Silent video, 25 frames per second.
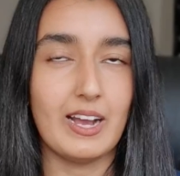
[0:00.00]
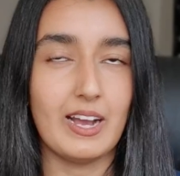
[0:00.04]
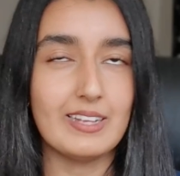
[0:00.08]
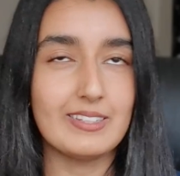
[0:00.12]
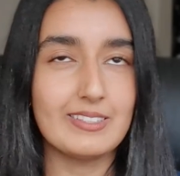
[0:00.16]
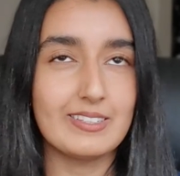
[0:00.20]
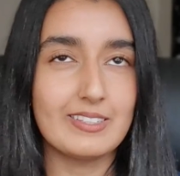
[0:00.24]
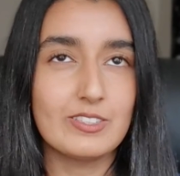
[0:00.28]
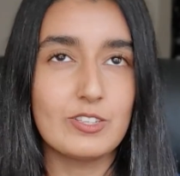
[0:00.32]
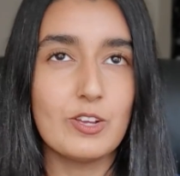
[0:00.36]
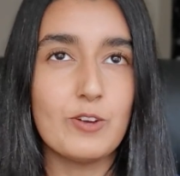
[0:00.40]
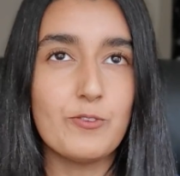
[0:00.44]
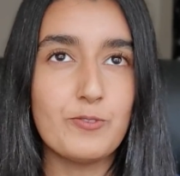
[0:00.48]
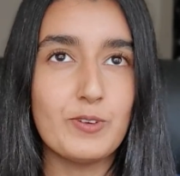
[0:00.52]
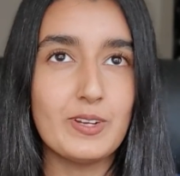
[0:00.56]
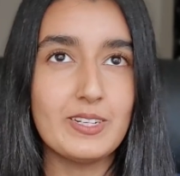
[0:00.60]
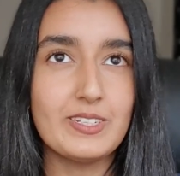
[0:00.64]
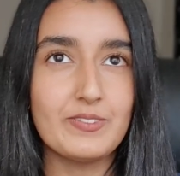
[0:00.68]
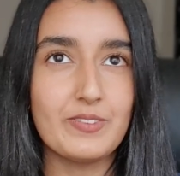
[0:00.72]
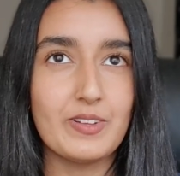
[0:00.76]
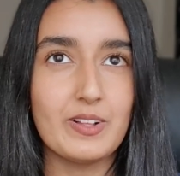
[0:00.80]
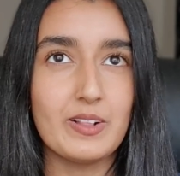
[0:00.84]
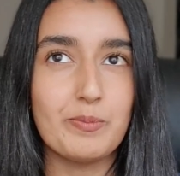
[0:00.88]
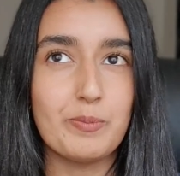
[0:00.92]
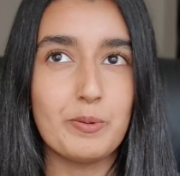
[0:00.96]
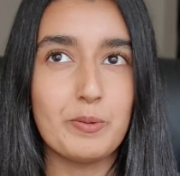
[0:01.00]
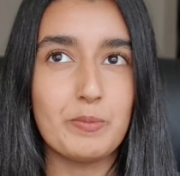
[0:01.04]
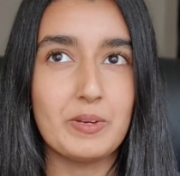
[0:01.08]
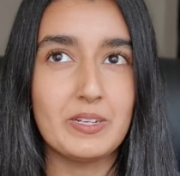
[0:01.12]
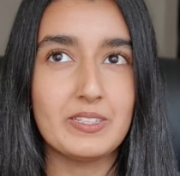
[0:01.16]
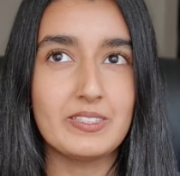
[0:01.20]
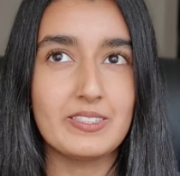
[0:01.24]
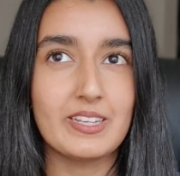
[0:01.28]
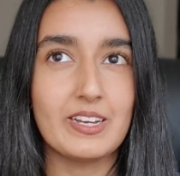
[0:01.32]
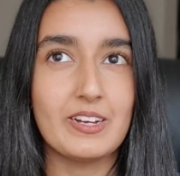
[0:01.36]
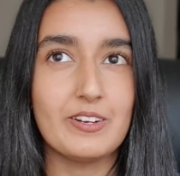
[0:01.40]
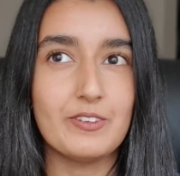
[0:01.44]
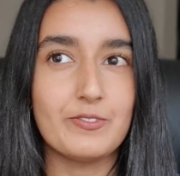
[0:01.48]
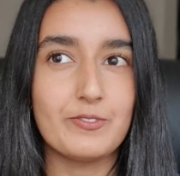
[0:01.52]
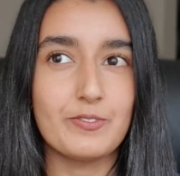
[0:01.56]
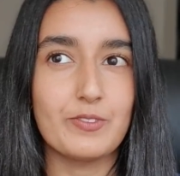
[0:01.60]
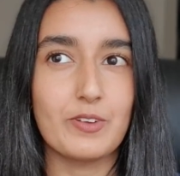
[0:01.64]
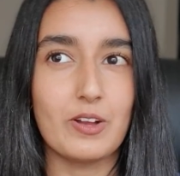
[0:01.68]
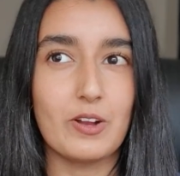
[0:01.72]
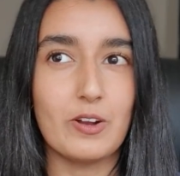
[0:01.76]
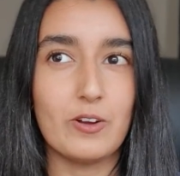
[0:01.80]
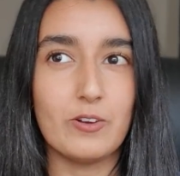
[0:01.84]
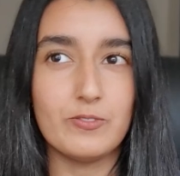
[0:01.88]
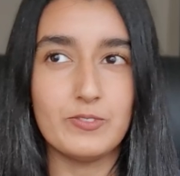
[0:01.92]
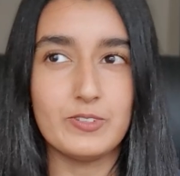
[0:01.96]
As a software developer myself,
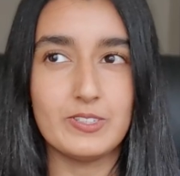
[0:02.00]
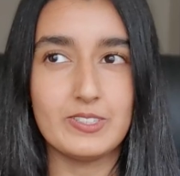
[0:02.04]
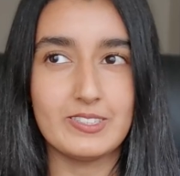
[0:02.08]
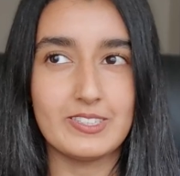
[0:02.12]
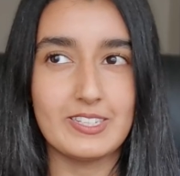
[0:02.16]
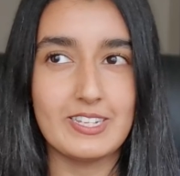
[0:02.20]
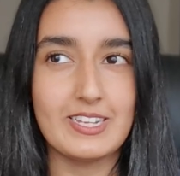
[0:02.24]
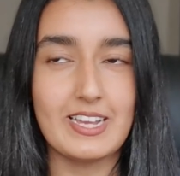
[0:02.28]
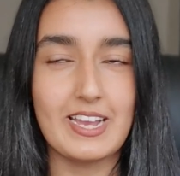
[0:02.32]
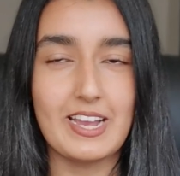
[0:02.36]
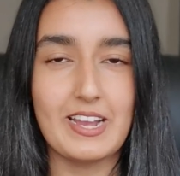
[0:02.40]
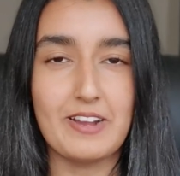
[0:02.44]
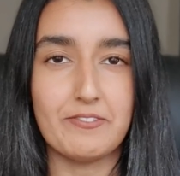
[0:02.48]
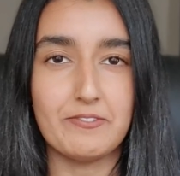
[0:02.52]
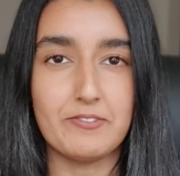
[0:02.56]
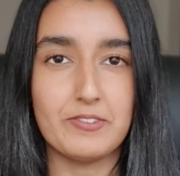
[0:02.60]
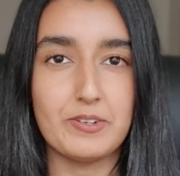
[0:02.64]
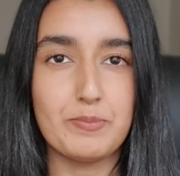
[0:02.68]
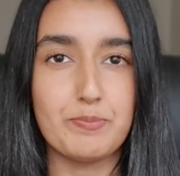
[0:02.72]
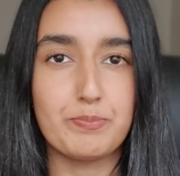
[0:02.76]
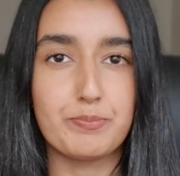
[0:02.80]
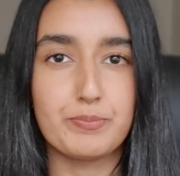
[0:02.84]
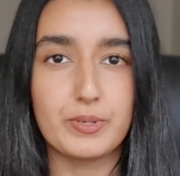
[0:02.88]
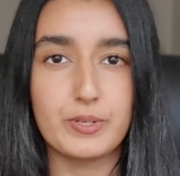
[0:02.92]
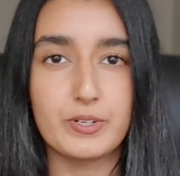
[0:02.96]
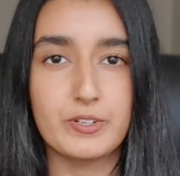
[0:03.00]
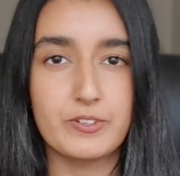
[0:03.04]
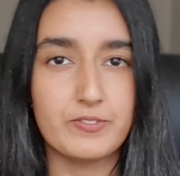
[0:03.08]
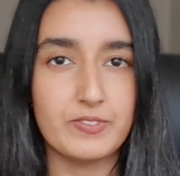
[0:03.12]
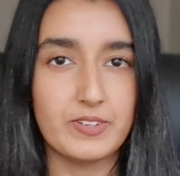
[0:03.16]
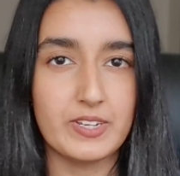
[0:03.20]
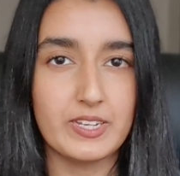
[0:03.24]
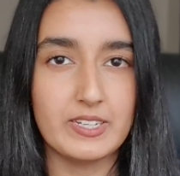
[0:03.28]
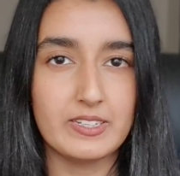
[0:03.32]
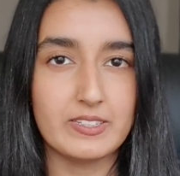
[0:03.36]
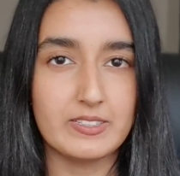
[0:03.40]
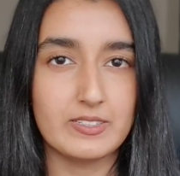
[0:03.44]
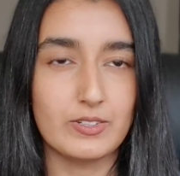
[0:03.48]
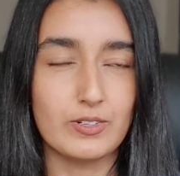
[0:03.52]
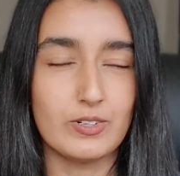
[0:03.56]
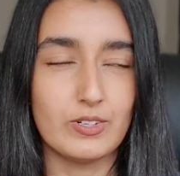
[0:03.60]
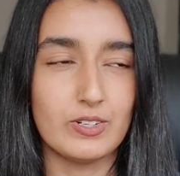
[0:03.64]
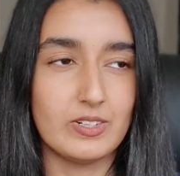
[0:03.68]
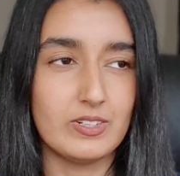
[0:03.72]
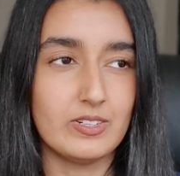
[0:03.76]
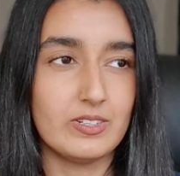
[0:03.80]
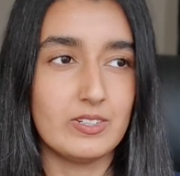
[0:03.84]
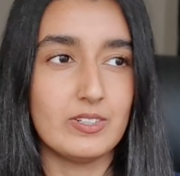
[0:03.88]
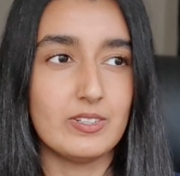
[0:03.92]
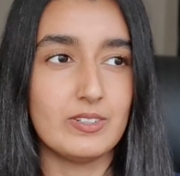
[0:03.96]
obviously every bug fix
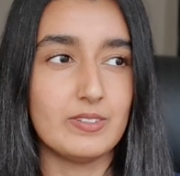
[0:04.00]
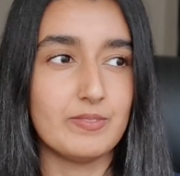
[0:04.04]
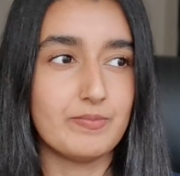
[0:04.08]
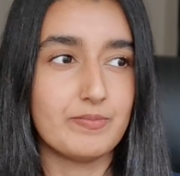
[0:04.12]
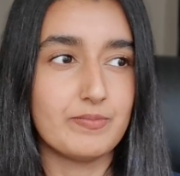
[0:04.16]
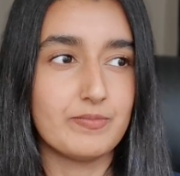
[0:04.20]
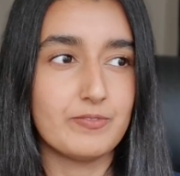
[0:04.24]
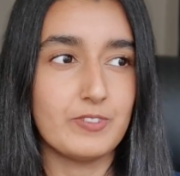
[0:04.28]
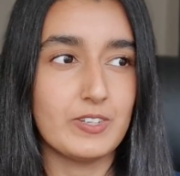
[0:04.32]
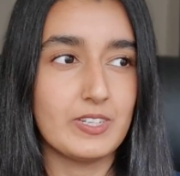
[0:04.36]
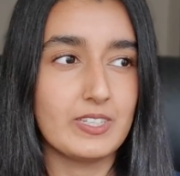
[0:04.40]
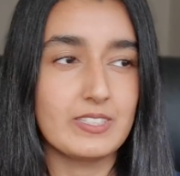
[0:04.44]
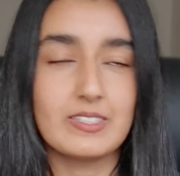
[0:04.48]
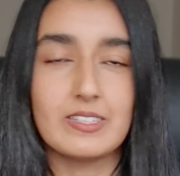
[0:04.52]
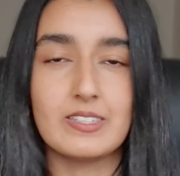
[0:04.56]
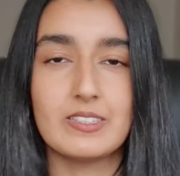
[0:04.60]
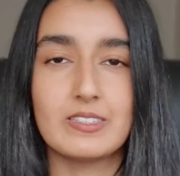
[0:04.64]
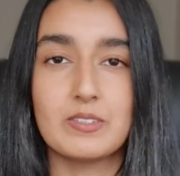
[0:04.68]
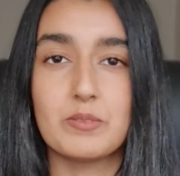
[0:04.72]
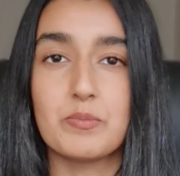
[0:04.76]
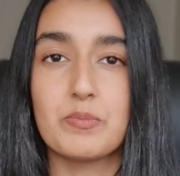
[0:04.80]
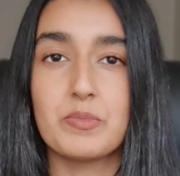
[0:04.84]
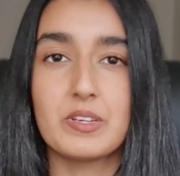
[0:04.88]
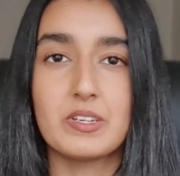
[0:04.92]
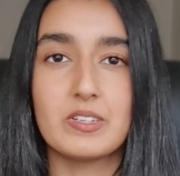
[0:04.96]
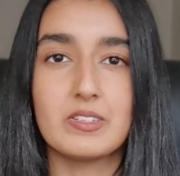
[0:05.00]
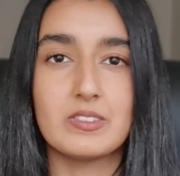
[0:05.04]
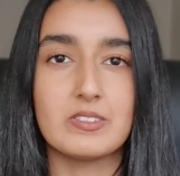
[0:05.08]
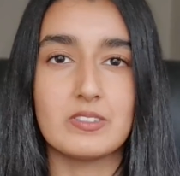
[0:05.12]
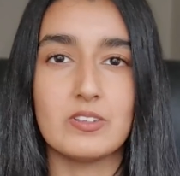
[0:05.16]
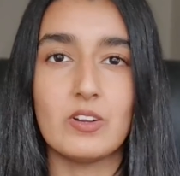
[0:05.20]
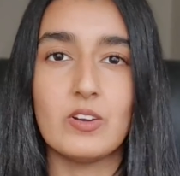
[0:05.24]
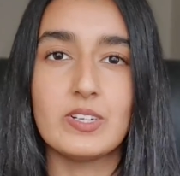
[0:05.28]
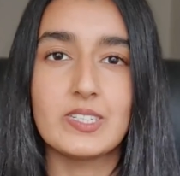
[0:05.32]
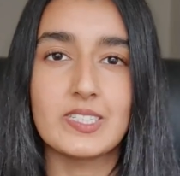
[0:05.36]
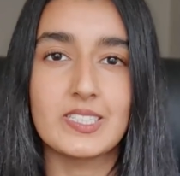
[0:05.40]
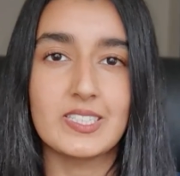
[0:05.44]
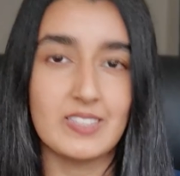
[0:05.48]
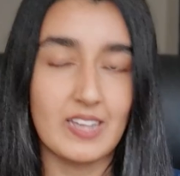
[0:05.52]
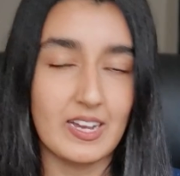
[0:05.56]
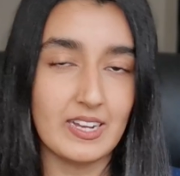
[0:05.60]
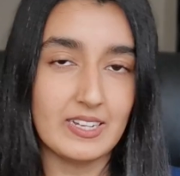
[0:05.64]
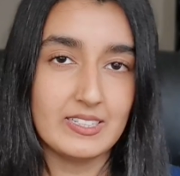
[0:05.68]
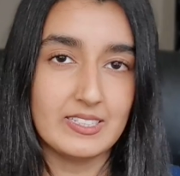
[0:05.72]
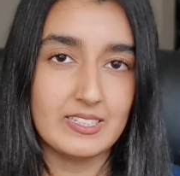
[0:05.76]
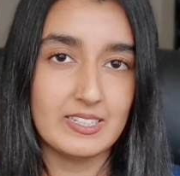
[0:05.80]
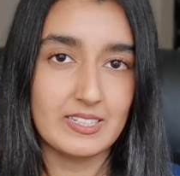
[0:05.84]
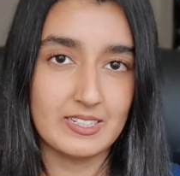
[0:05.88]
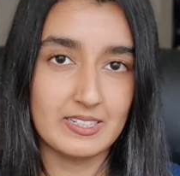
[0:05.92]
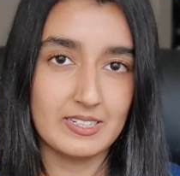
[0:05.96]
or fixing something is not
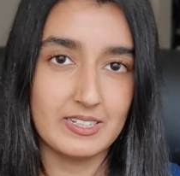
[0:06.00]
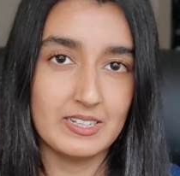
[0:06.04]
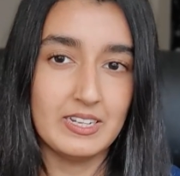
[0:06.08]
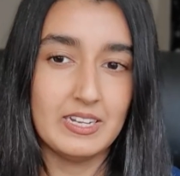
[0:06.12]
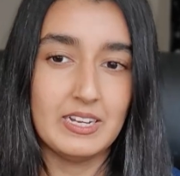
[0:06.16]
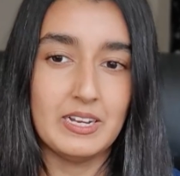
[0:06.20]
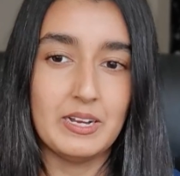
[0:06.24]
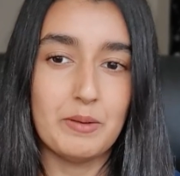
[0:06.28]
exciting,